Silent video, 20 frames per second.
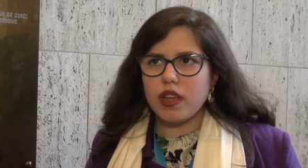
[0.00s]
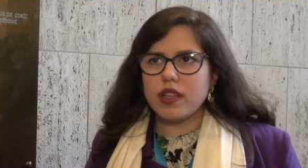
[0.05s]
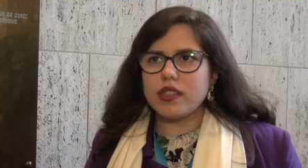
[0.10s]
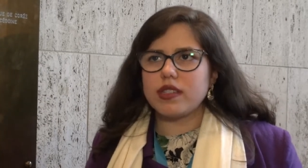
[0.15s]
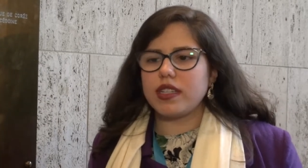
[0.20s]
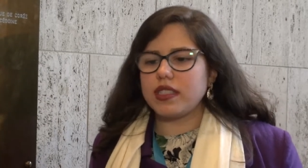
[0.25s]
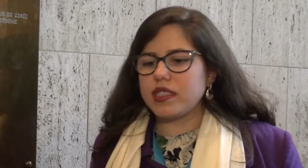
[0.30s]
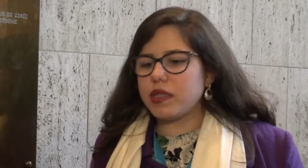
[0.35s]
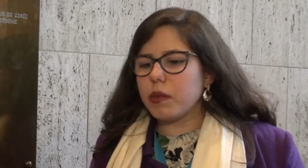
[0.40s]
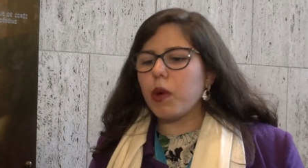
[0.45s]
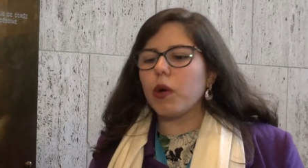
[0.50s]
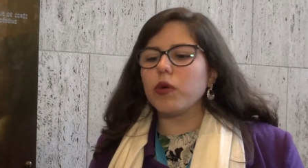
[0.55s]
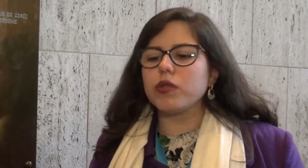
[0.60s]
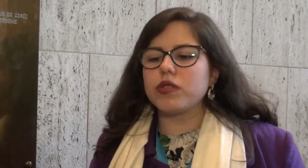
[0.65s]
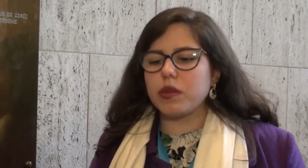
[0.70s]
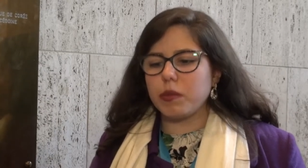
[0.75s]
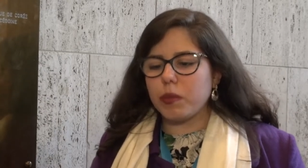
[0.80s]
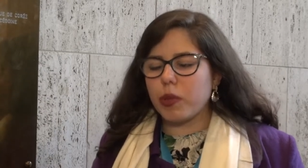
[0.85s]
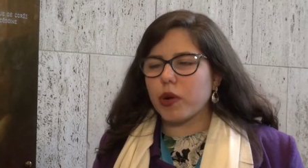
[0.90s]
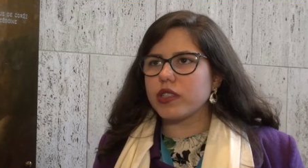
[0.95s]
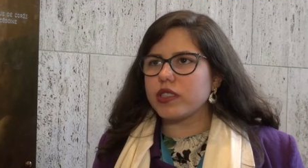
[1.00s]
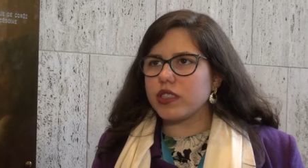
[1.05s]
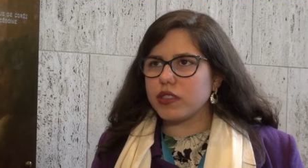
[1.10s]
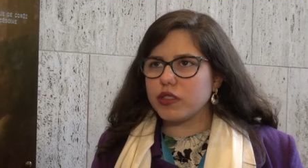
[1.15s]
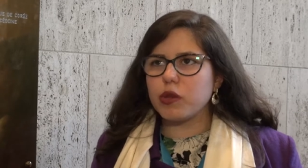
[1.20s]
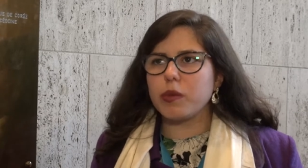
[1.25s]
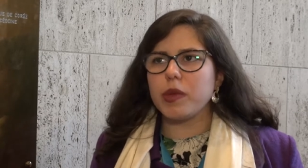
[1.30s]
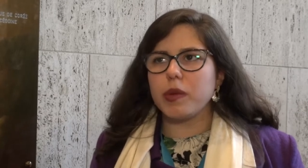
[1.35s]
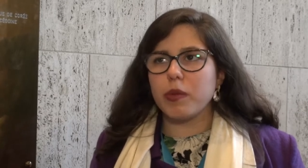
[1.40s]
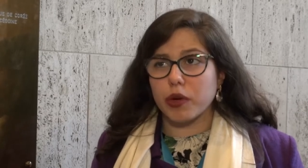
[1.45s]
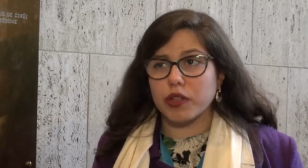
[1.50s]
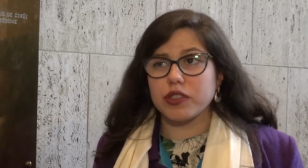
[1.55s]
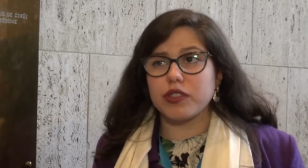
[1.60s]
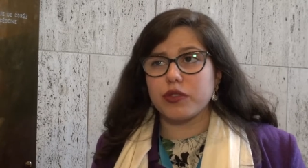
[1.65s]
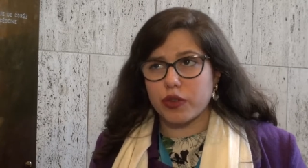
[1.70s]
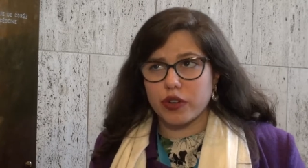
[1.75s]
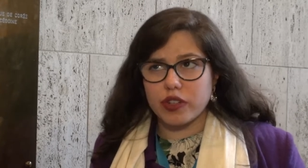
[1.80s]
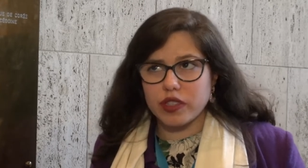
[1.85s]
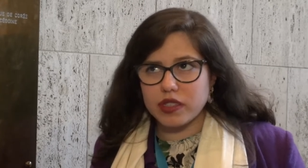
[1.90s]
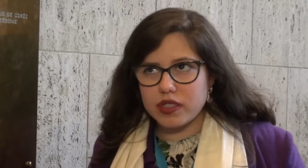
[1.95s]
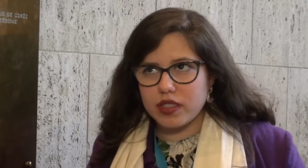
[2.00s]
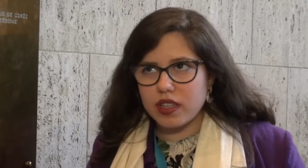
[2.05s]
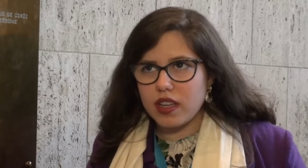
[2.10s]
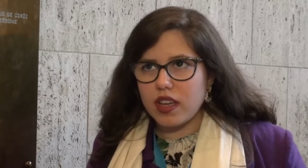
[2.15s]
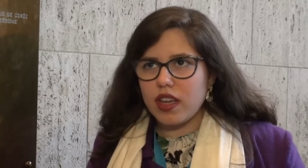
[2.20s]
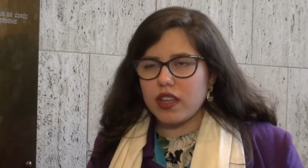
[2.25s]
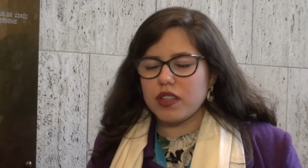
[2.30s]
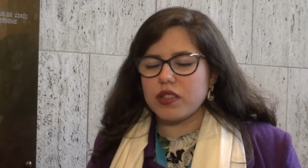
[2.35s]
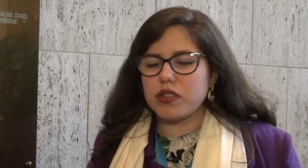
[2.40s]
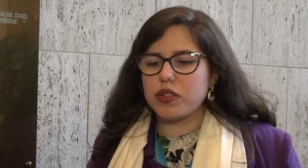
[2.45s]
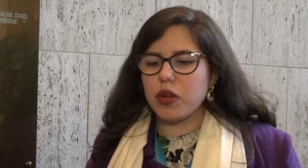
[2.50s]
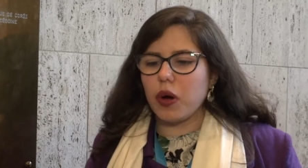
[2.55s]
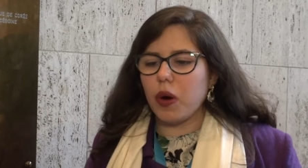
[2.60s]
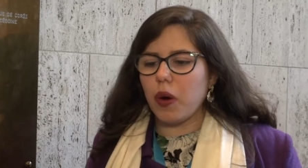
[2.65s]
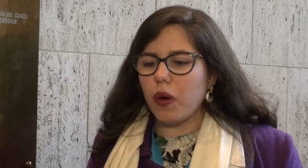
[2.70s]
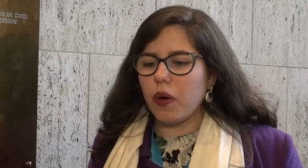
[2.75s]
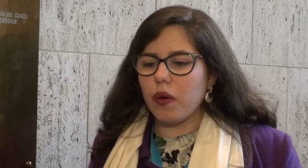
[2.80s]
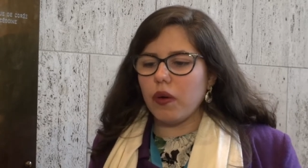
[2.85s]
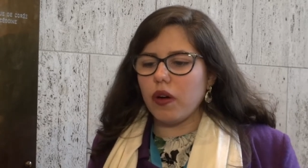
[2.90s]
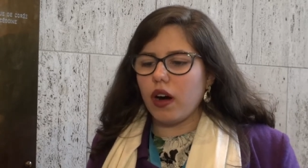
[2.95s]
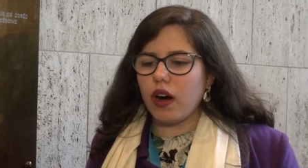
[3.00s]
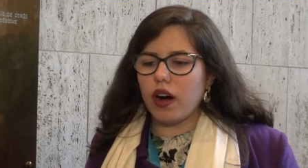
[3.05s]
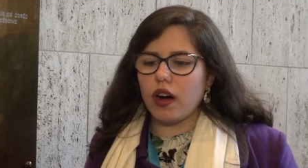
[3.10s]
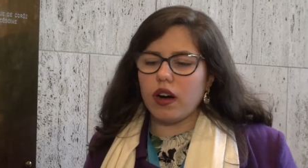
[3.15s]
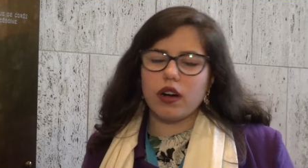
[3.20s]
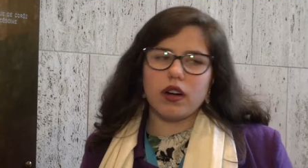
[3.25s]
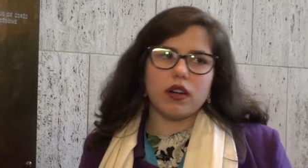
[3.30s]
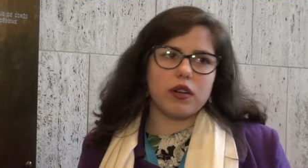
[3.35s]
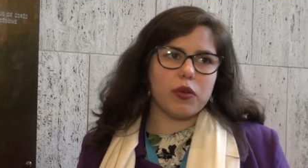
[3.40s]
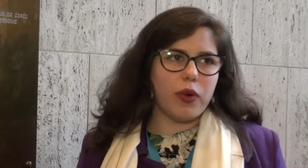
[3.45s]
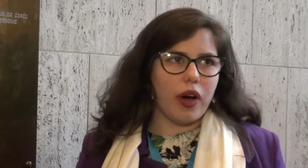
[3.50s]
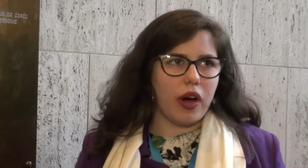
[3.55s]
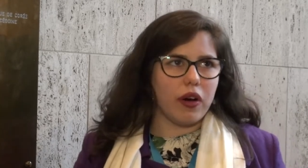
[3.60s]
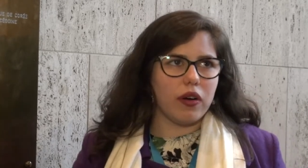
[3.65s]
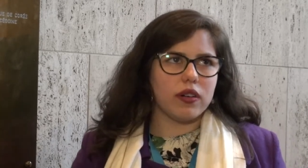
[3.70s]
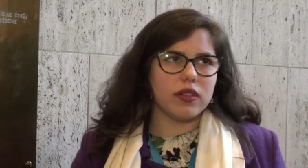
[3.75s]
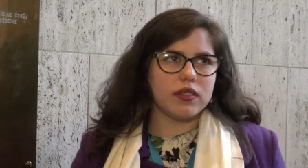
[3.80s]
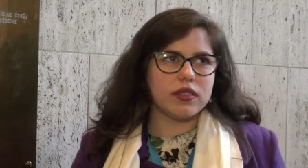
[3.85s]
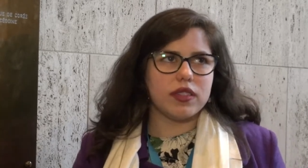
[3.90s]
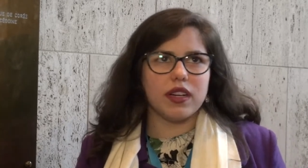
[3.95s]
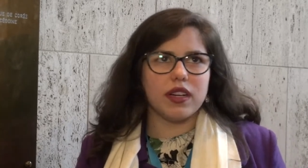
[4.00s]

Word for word: since the most important to be more trust. So, uh, well,